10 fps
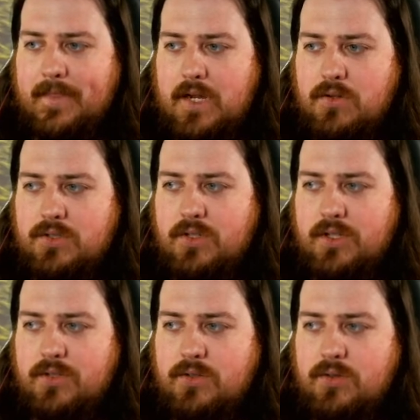What would you
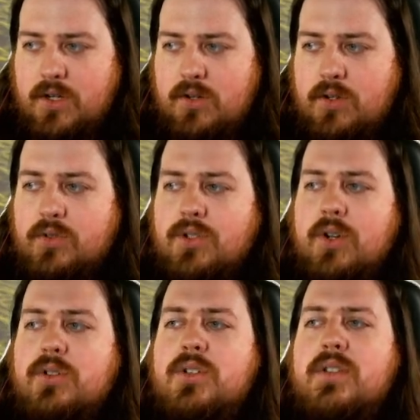like to do now?
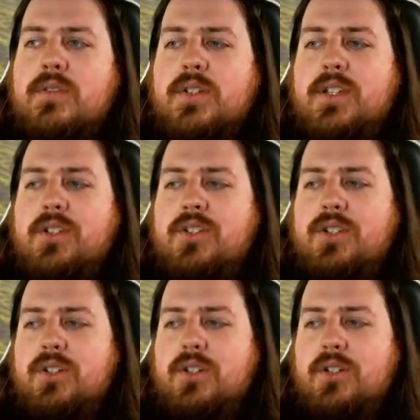Return to the village.